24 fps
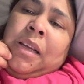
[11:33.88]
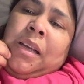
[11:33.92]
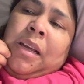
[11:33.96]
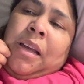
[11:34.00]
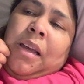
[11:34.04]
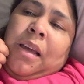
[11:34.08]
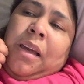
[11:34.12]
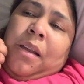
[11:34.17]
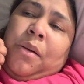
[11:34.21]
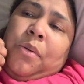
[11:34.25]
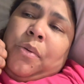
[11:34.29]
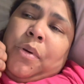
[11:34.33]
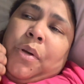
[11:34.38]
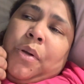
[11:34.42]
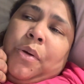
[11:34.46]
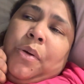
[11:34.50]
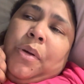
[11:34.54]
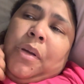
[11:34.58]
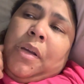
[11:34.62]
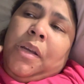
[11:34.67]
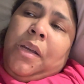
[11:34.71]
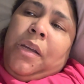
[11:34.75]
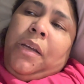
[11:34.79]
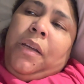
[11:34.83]
I don't know
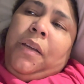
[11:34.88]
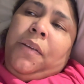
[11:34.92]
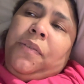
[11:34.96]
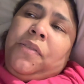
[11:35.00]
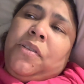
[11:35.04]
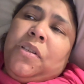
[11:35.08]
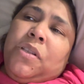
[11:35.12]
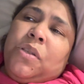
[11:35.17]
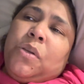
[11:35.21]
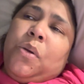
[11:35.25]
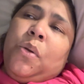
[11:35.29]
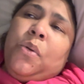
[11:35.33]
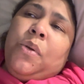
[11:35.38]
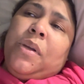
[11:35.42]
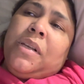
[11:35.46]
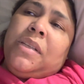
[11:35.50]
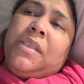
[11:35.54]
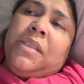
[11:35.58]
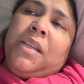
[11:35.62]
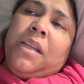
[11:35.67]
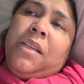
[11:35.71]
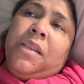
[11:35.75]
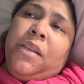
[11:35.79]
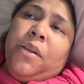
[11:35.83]
if she's going to
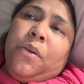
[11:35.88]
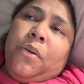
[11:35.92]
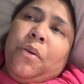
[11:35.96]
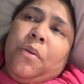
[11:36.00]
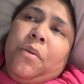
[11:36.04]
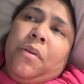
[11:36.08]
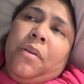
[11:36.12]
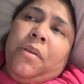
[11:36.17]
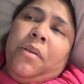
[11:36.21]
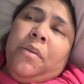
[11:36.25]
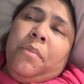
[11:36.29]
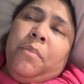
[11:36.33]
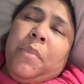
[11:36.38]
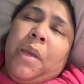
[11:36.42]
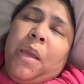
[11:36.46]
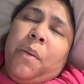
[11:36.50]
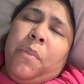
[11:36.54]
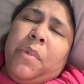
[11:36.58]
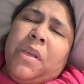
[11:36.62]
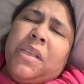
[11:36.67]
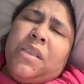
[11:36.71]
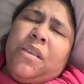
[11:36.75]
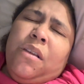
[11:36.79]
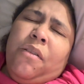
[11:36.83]
extend it or make
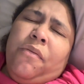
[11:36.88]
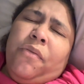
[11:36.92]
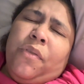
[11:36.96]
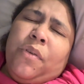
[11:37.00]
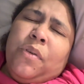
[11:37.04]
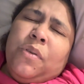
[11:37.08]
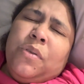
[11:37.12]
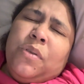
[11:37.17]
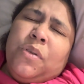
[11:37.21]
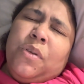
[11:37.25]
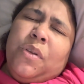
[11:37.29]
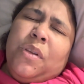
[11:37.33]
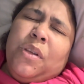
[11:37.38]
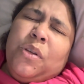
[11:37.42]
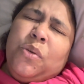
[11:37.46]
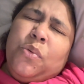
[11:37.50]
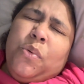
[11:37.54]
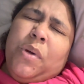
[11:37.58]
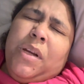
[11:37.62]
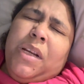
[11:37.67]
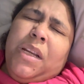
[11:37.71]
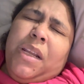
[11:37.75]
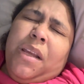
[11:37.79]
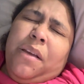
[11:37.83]
me suffer until the
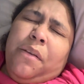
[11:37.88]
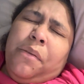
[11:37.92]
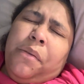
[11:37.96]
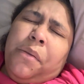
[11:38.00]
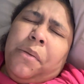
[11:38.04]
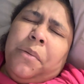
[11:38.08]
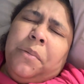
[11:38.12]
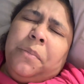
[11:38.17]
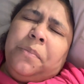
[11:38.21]
20th.